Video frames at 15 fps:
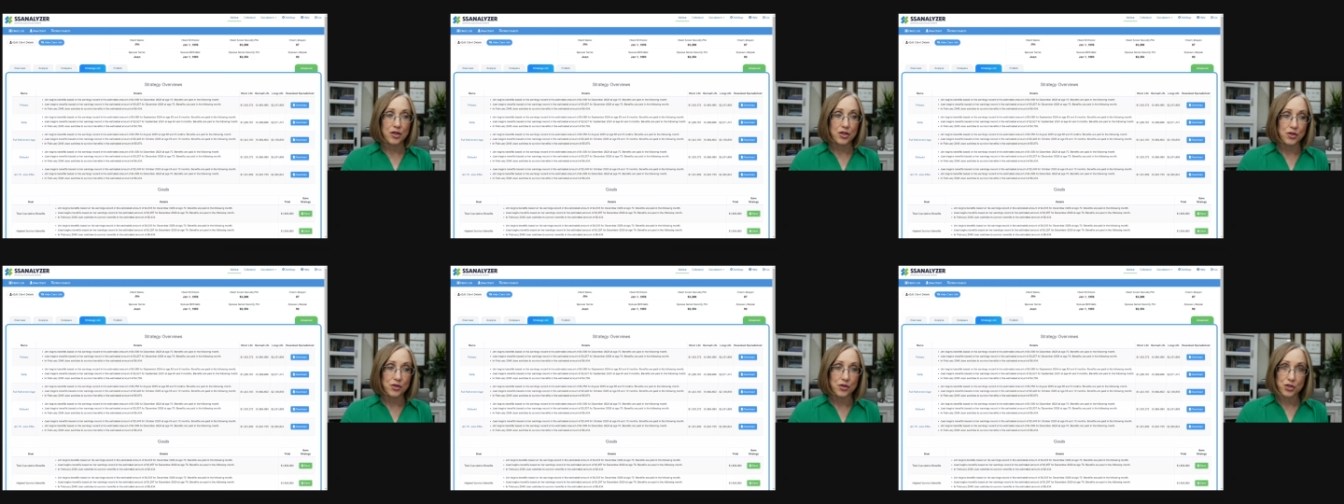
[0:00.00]

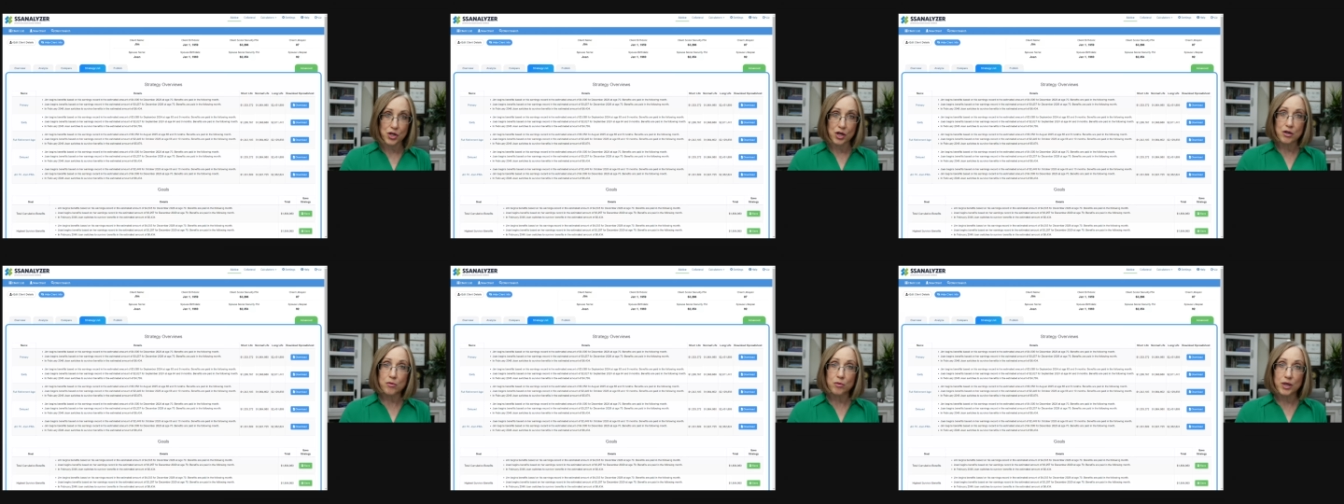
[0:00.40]

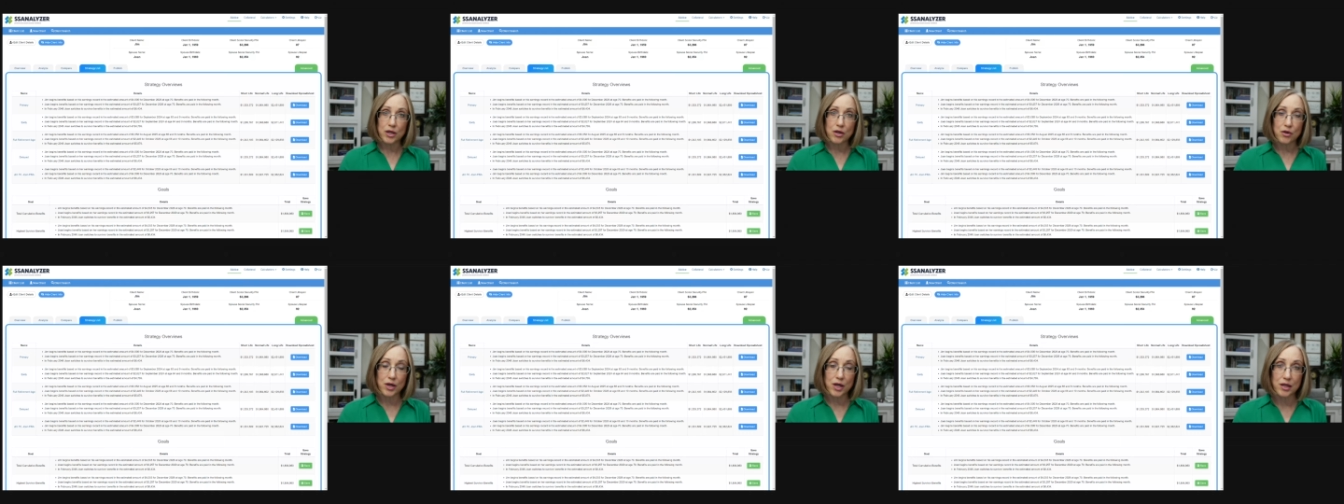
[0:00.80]
Joan would
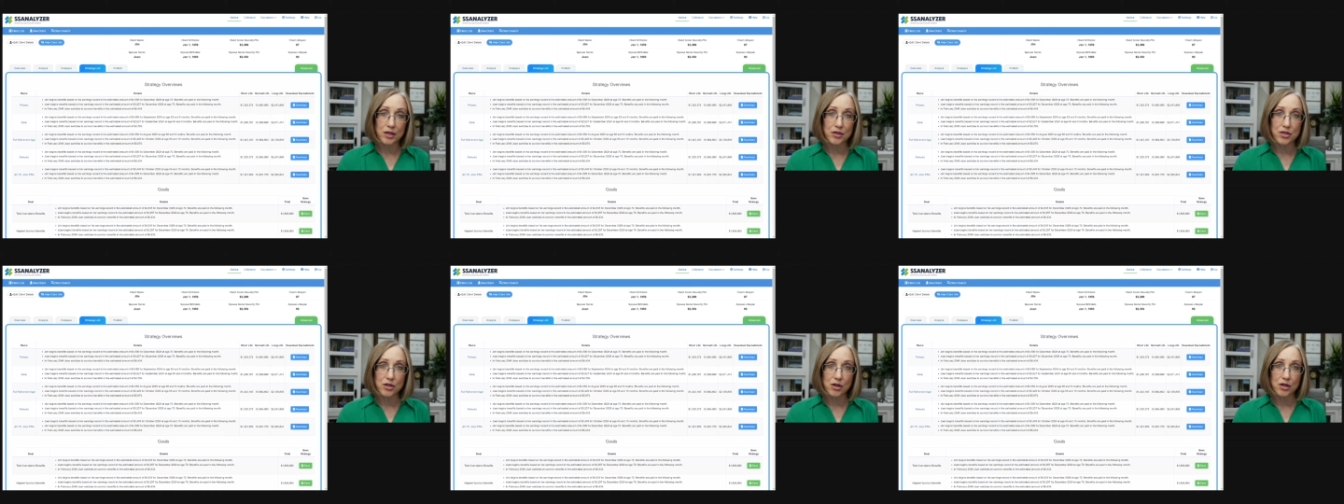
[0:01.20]
go ahead and
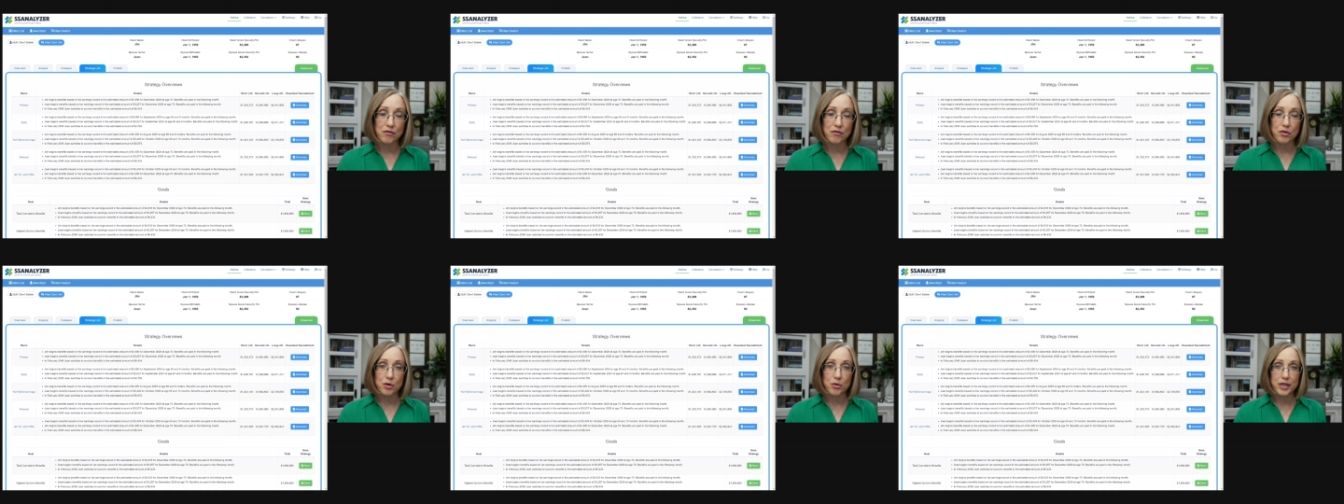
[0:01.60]
start
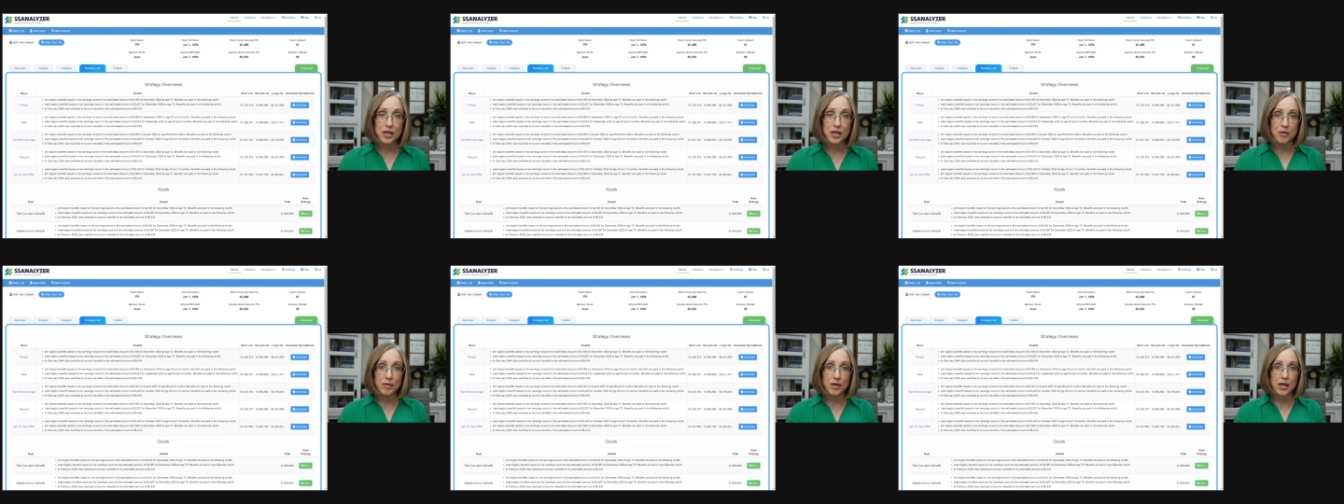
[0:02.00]
at full
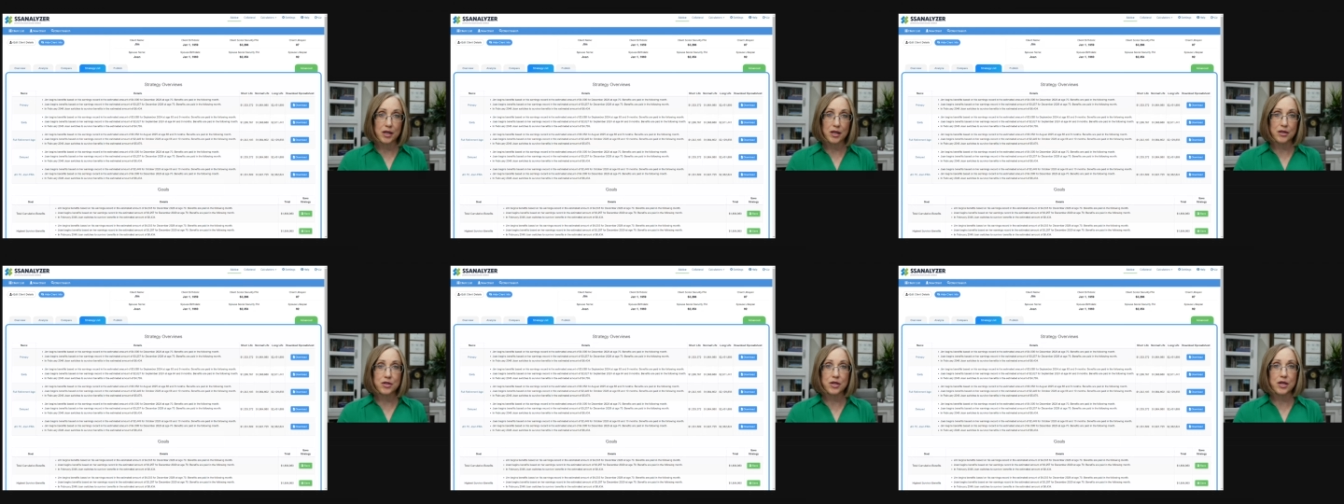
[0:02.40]
retirement
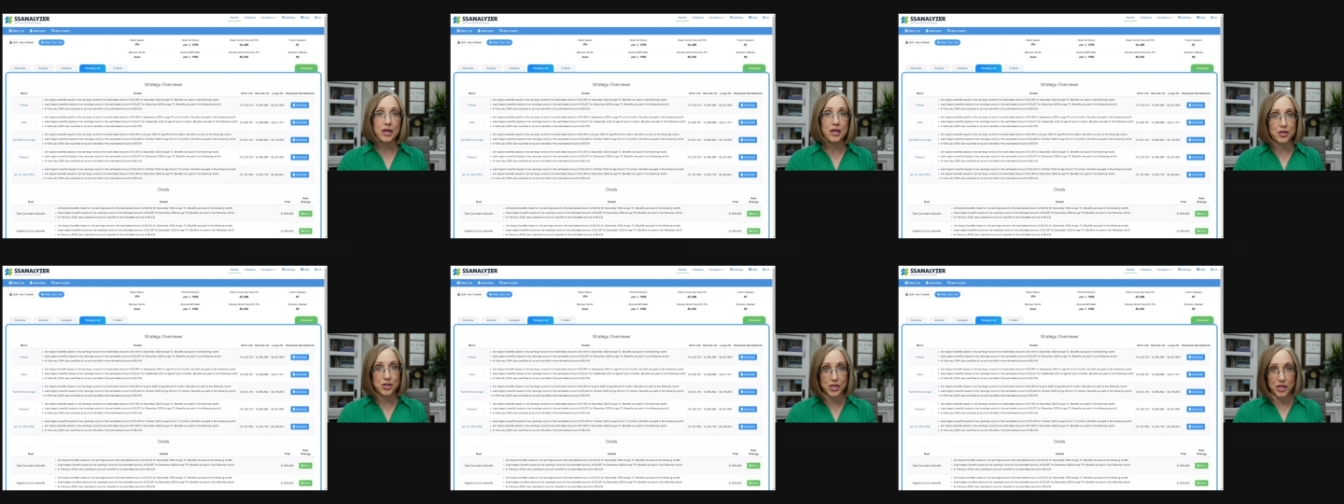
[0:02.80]
age
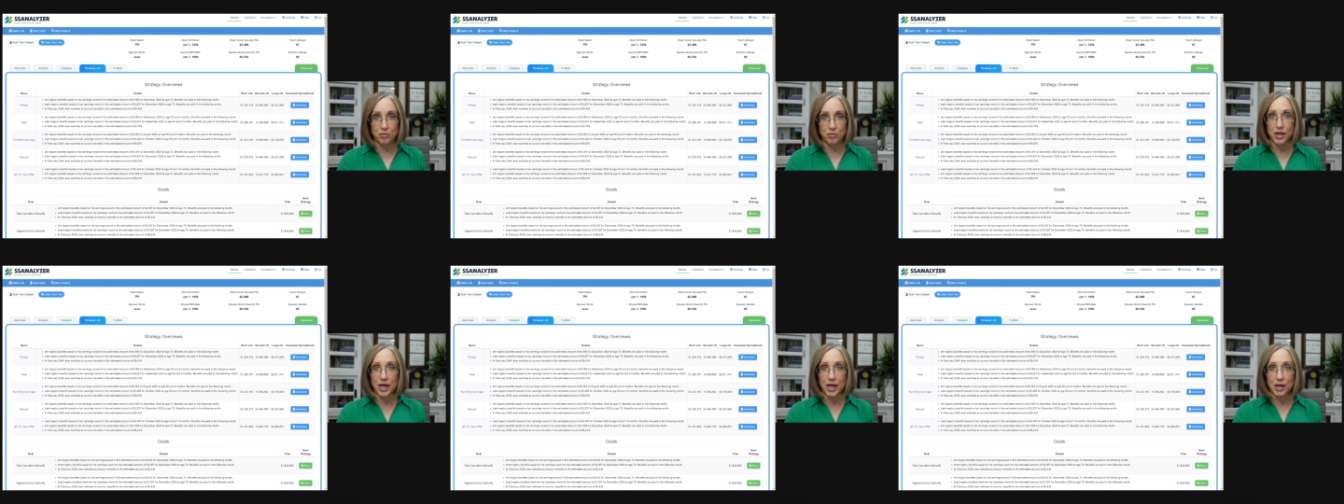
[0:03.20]
and Jim
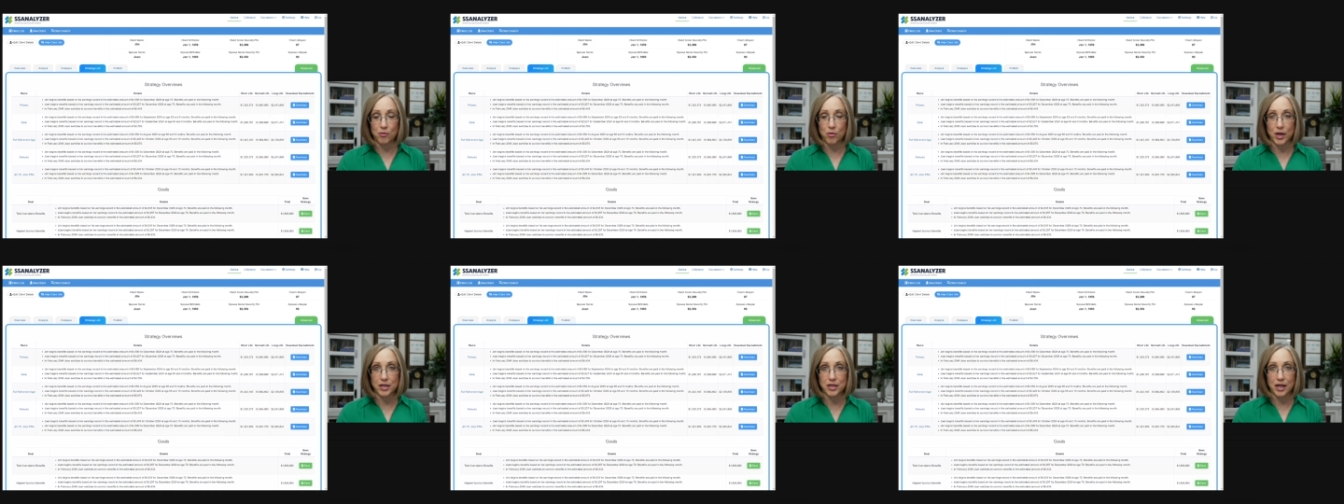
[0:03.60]
would
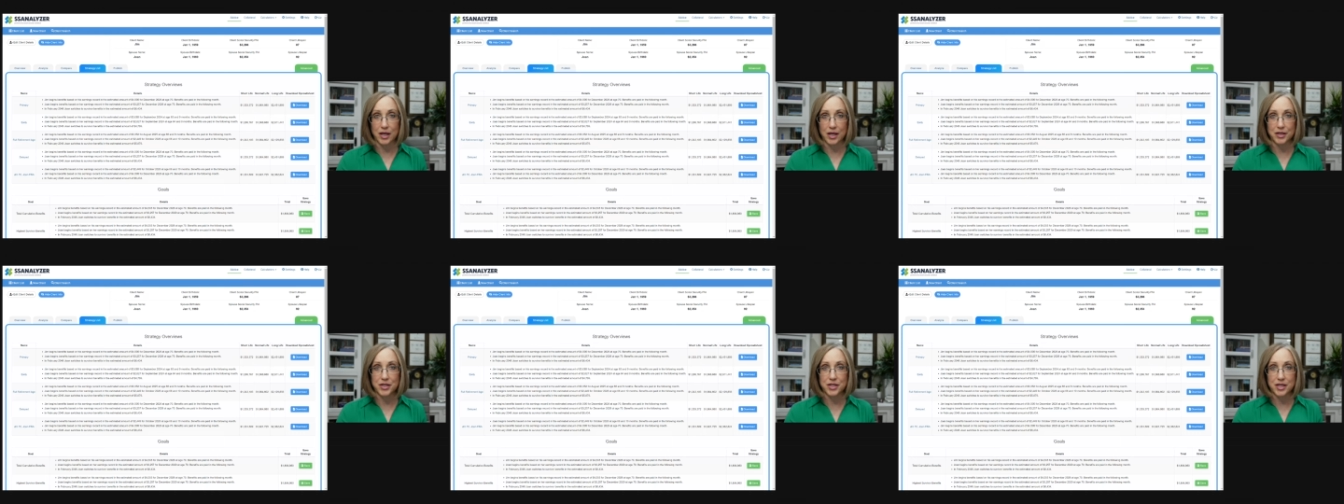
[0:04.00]
wait to
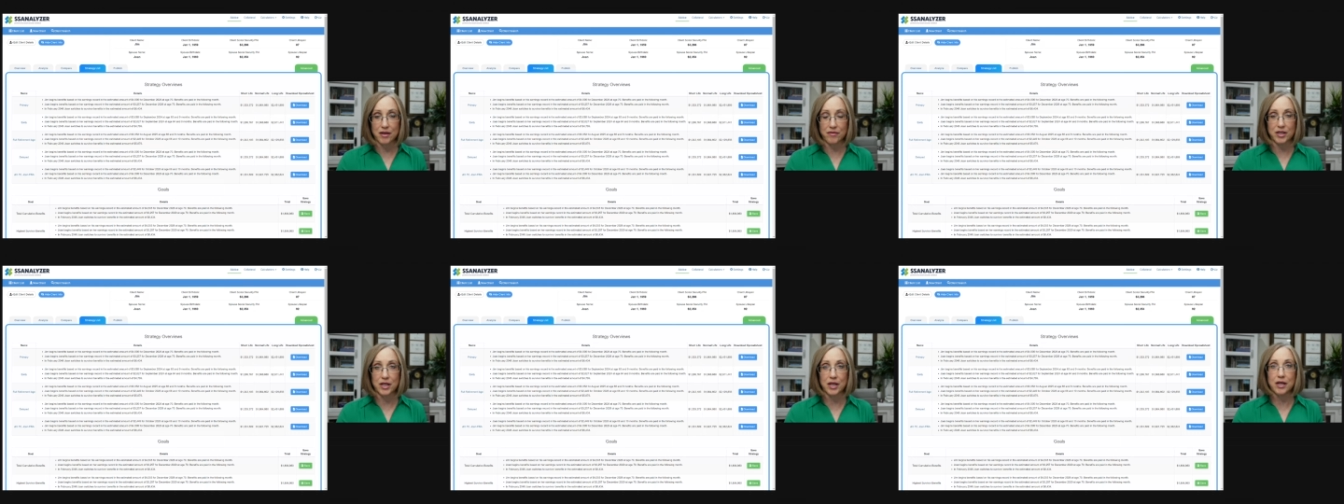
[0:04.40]
age
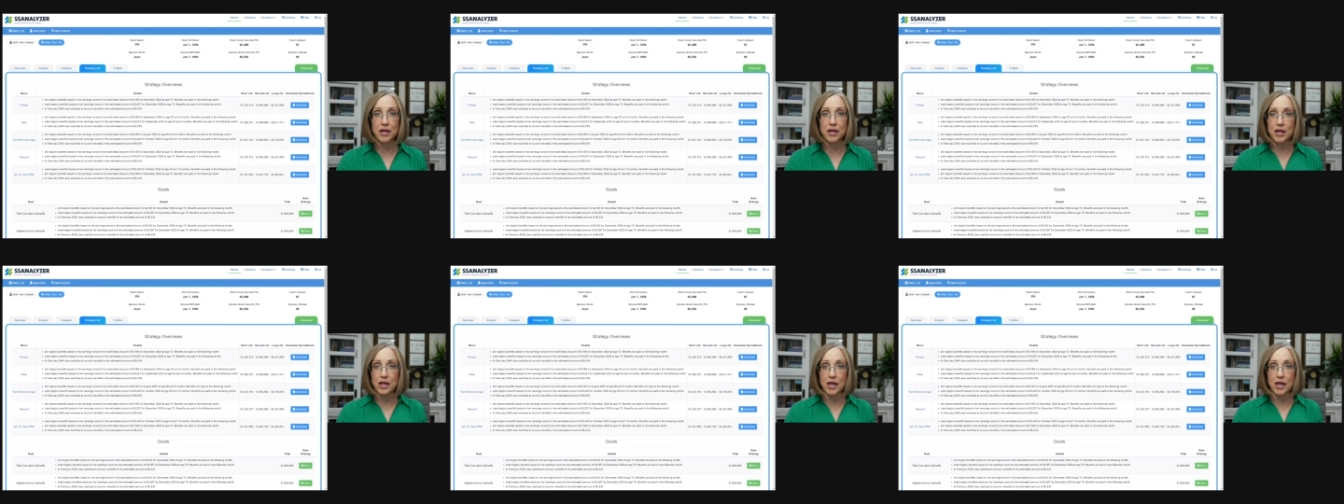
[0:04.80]
seventy.